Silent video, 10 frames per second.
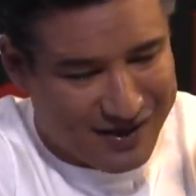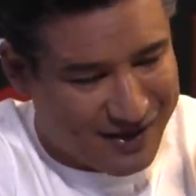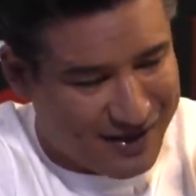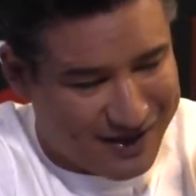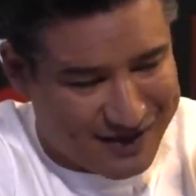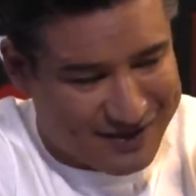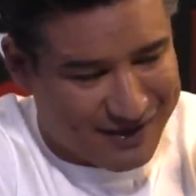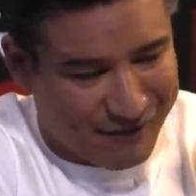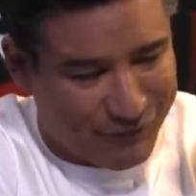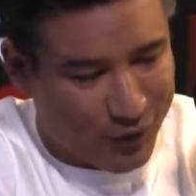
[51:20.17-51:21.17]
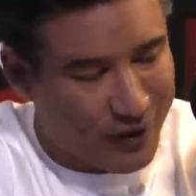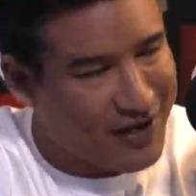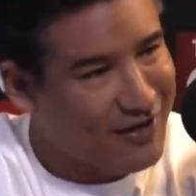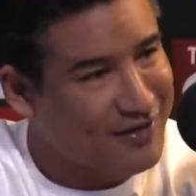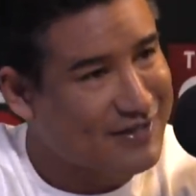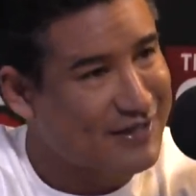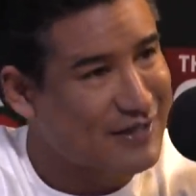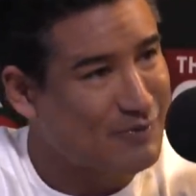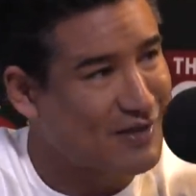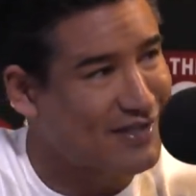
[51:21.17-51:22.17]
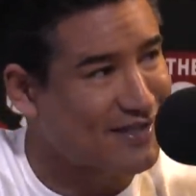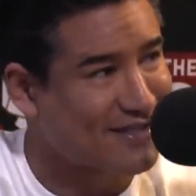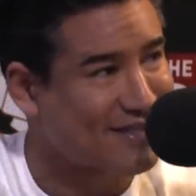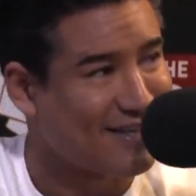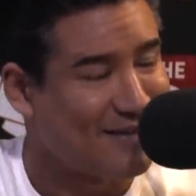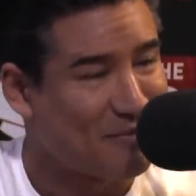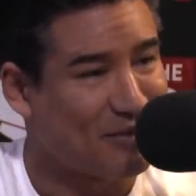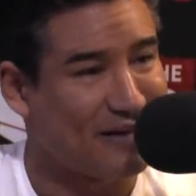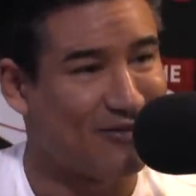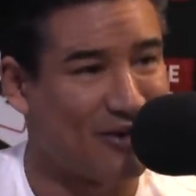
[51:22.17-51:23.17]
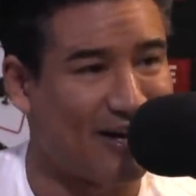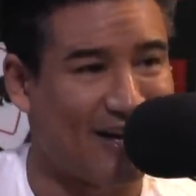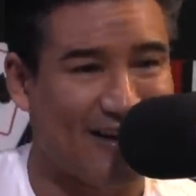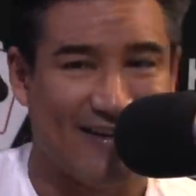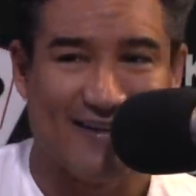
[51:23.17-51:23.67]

And uh, 40 years in this business, believe it or not.